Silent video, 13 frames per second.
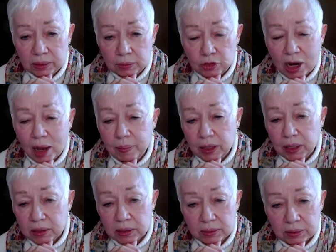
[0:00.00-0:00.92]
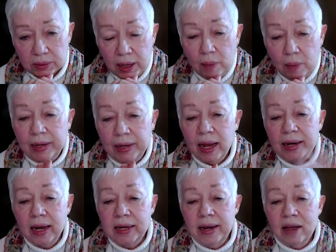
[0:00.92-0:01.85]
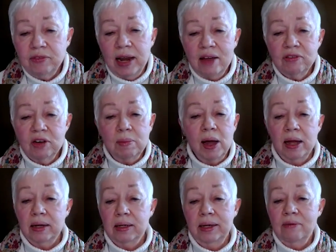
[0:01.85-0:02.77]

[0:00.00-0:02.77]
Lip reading: trappings, but never mind.